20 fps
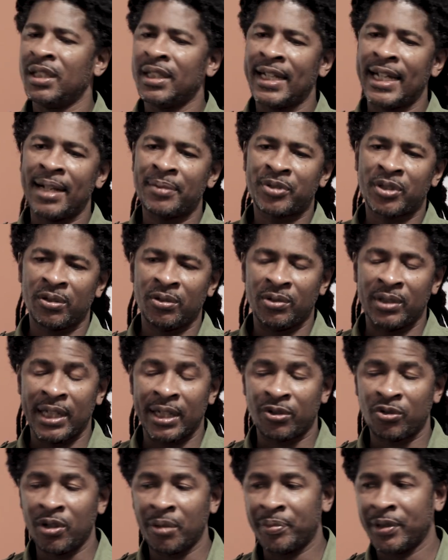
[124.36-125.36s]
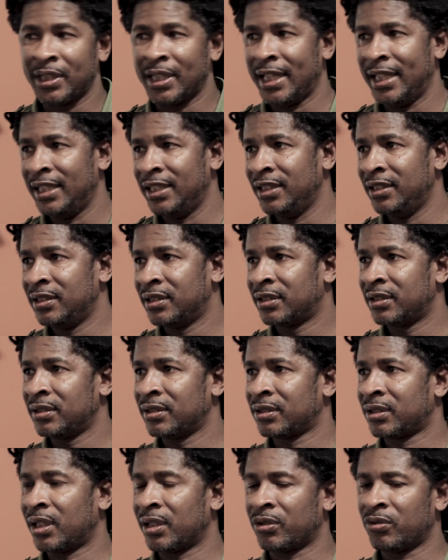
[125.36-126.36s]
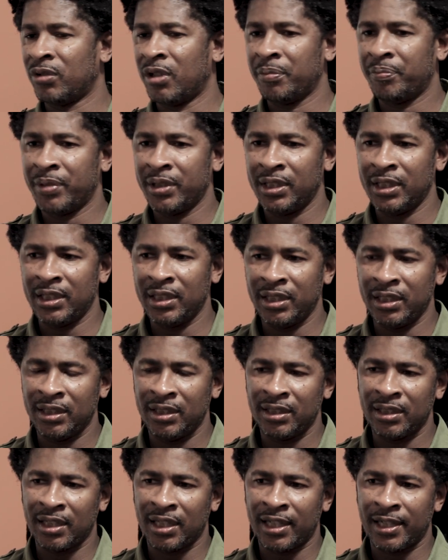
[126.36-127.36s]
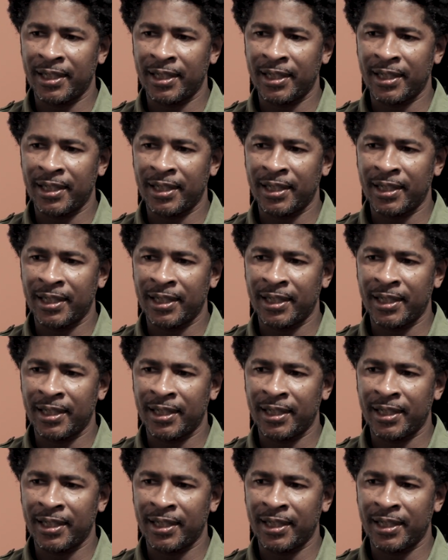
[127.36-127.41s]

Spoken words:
Yeah, absolutely. I grew up in the 80s. So I grew up in the,